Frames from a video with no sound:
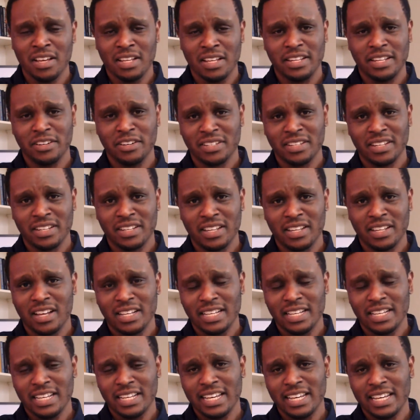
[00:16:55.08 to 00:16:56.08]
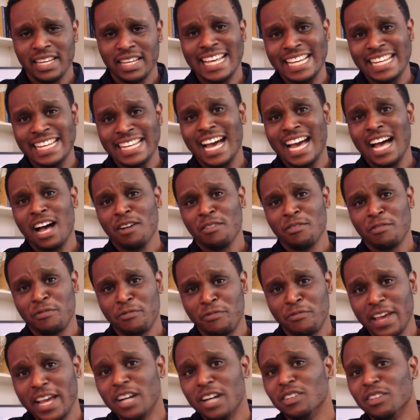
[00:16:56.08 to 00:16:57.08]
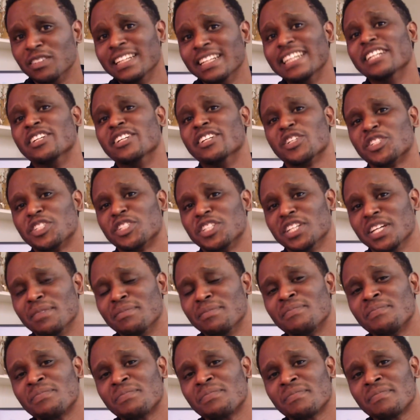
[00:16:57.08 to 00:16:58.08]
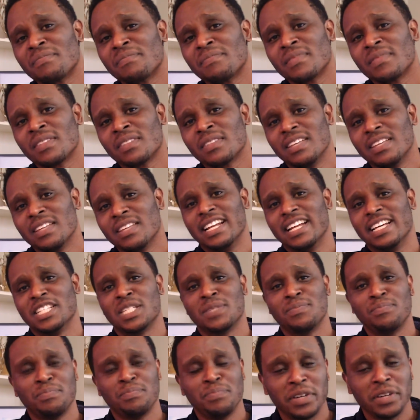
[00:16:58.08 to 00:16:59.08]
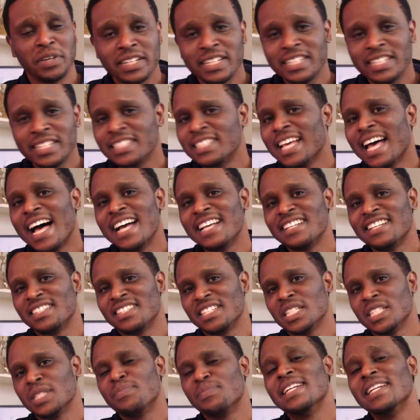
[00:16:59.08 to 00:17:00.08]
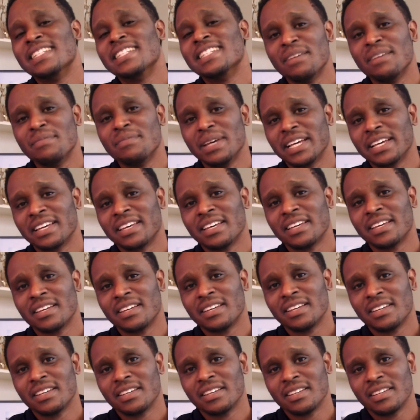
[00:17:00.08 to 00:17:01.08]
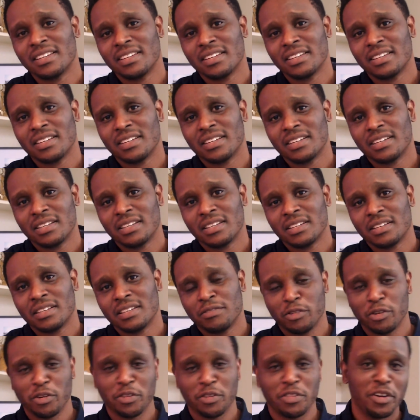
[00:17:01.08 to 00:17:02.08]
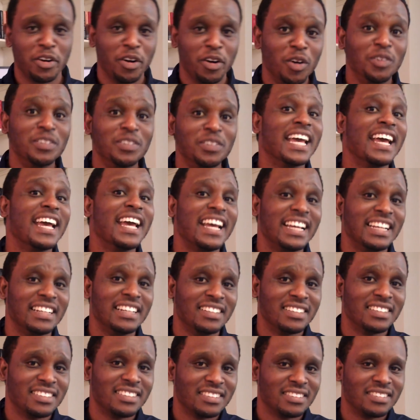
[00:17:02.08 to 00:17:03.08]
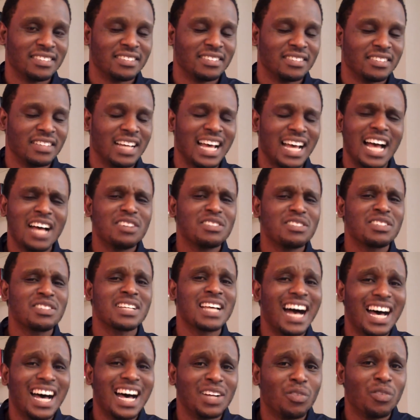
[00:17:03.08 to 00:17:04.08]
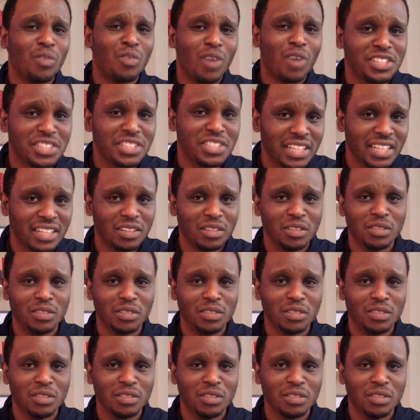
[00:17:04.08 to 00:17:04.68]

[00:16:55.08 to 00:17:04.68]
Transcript: in our failed leadership that has politicized this pandemic for their own gain? How's God watching